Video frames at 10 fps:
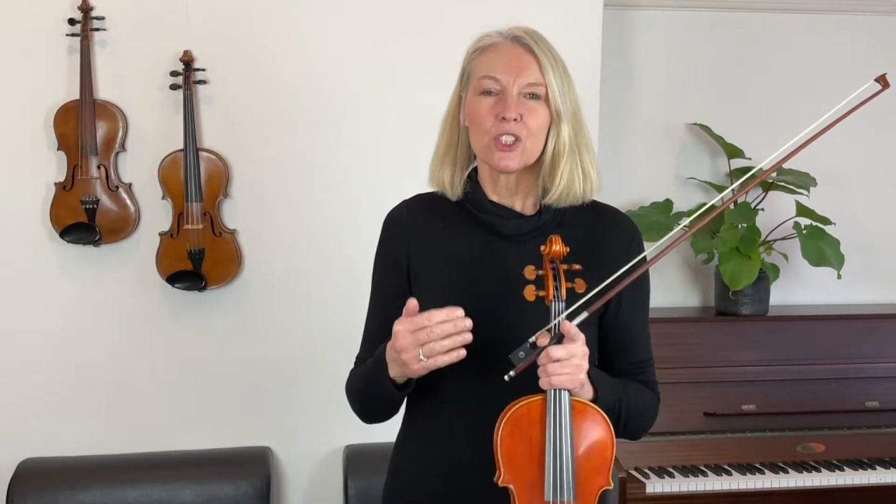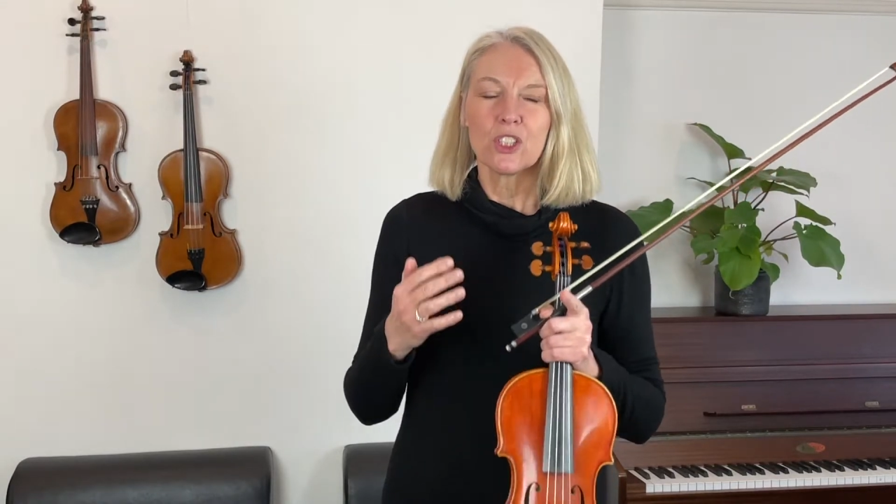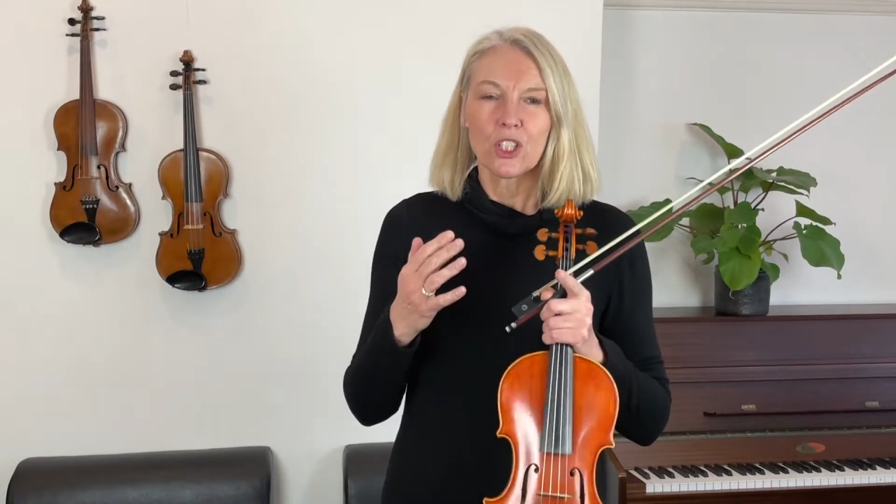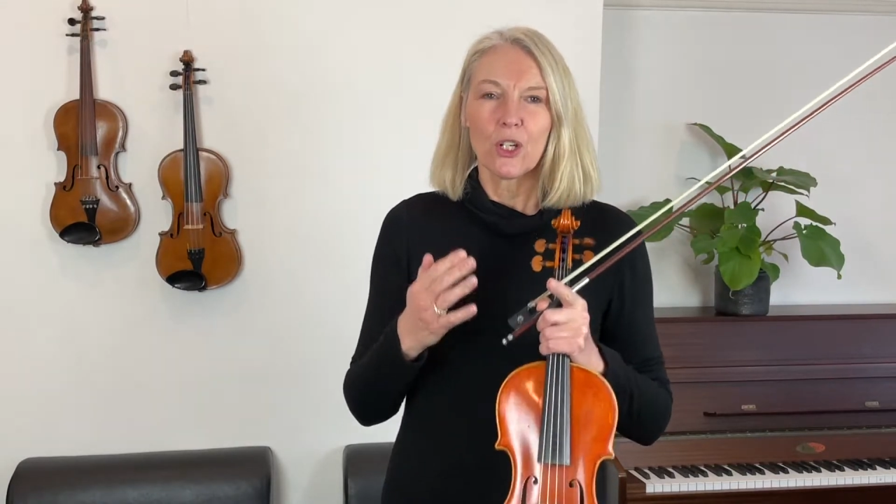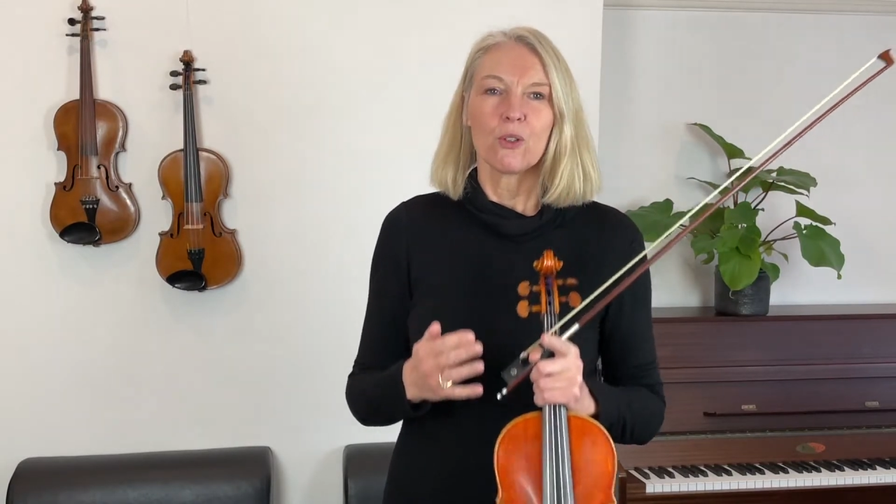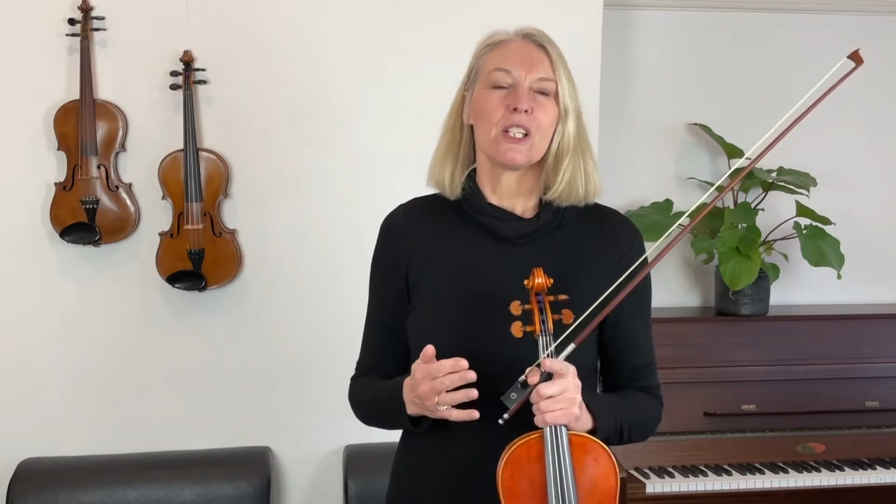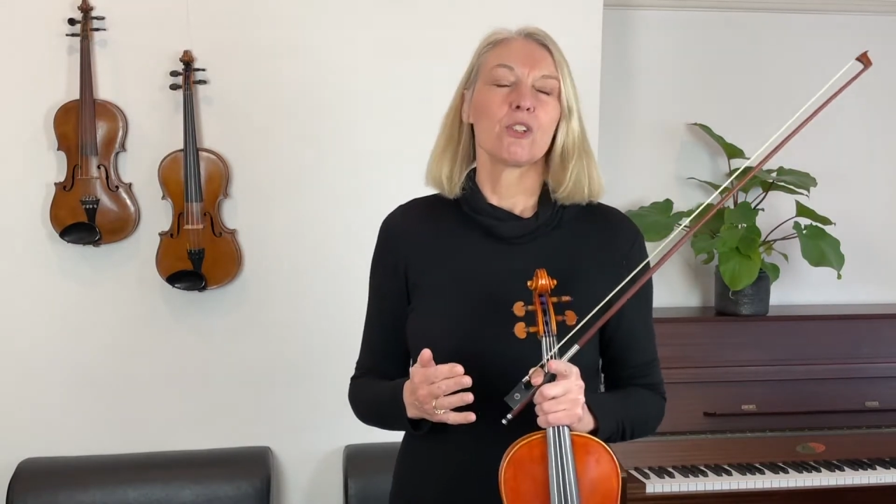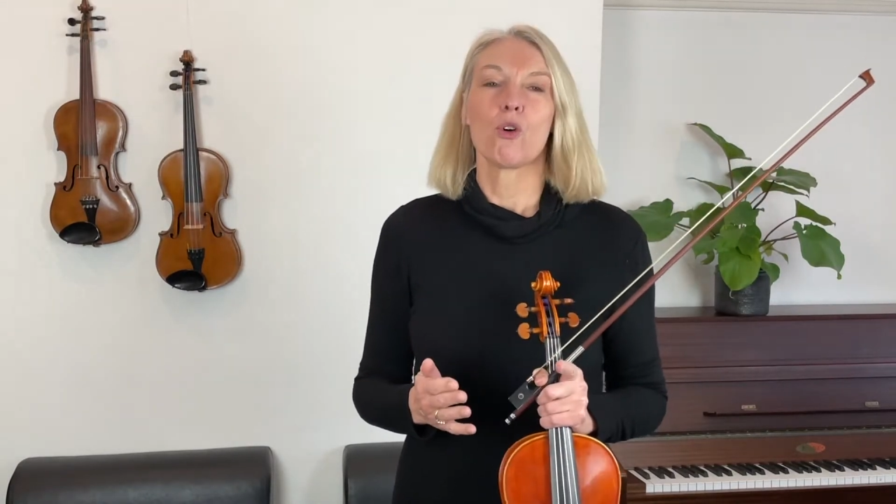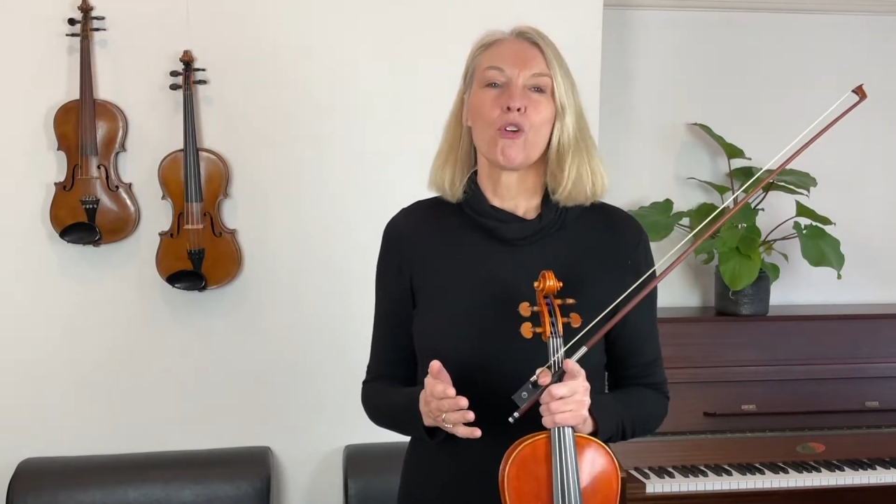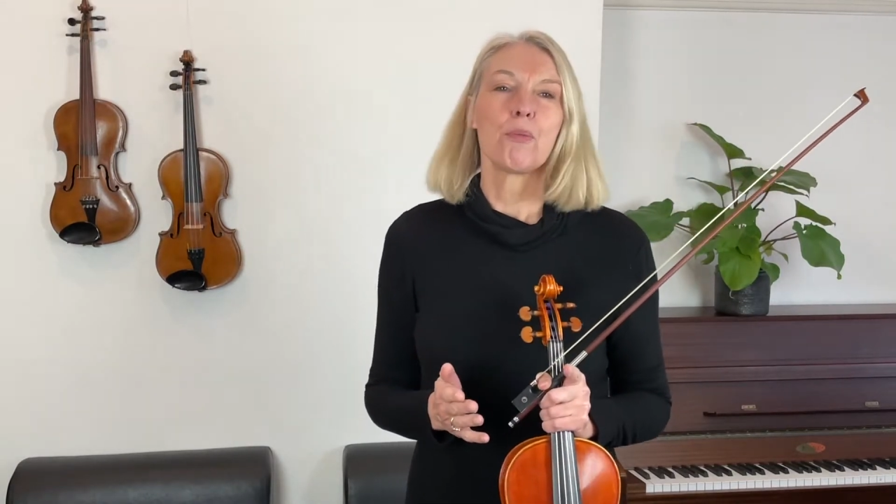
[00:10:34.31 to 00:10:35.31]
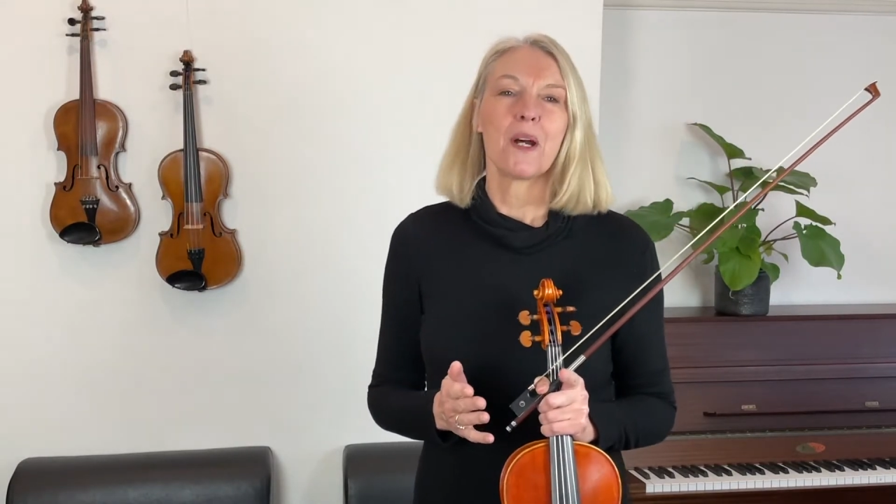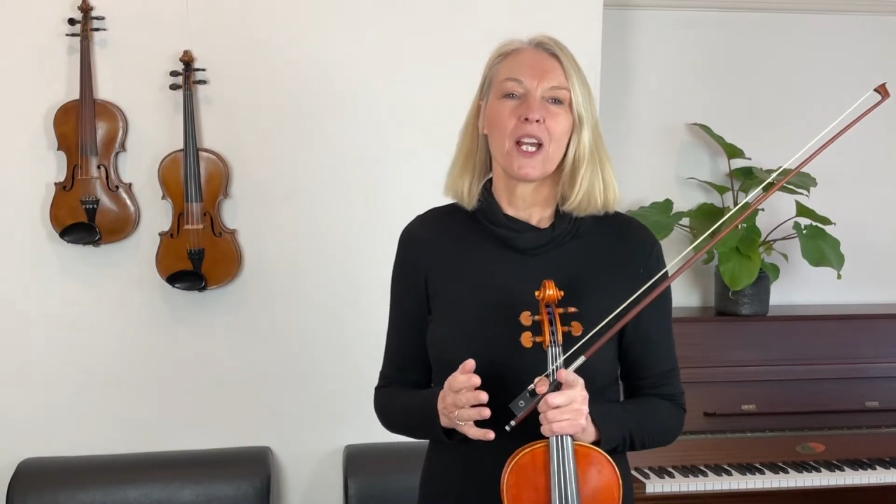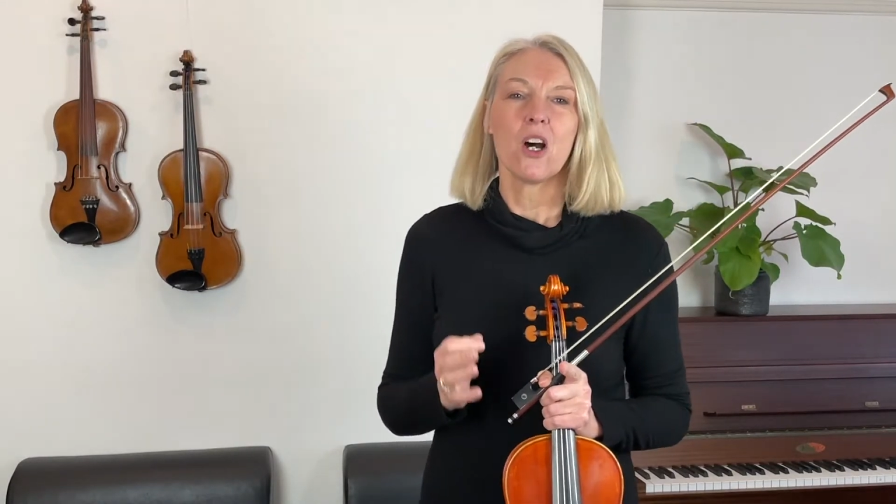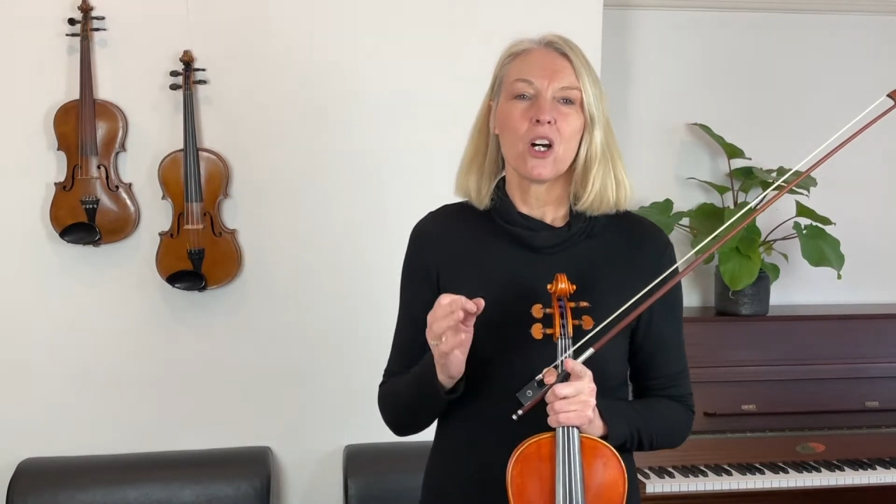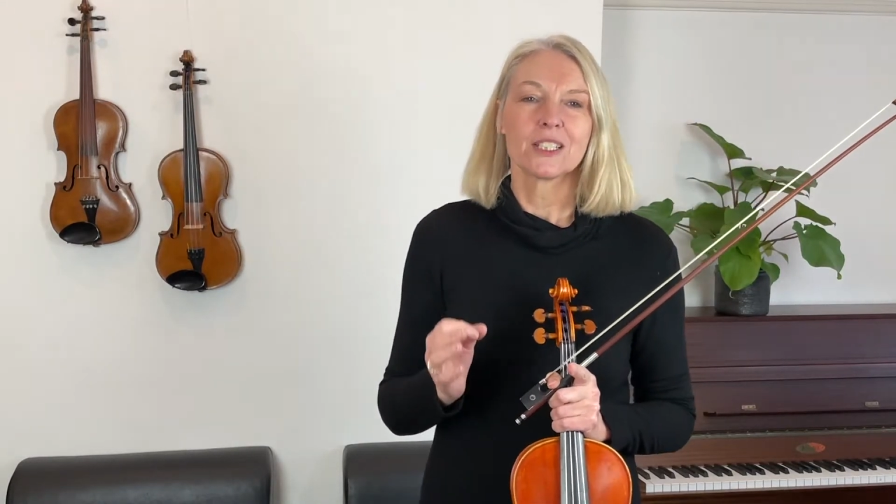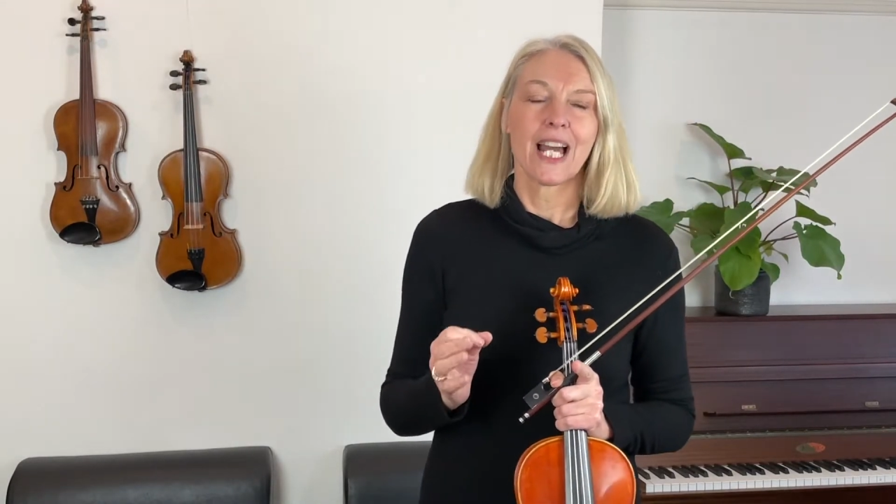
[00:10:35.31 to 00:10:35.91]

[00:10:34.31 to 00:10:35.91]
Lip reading: know this off by heart